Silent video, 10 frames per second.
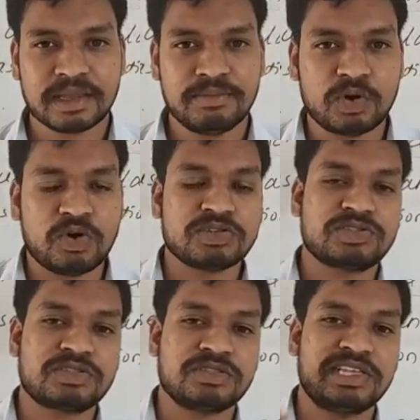
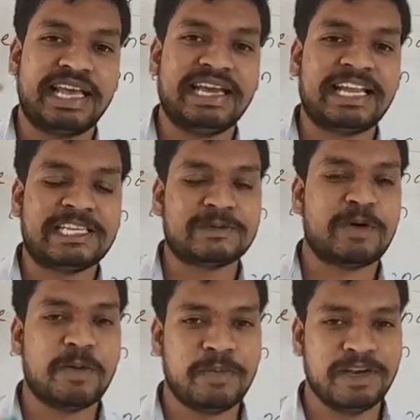because the increased
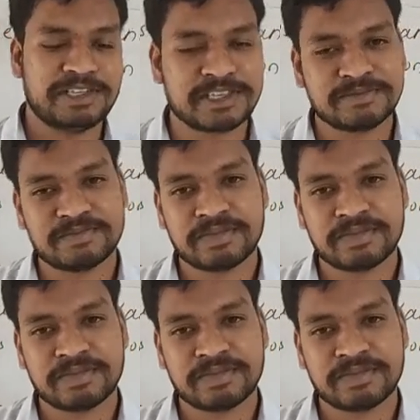population.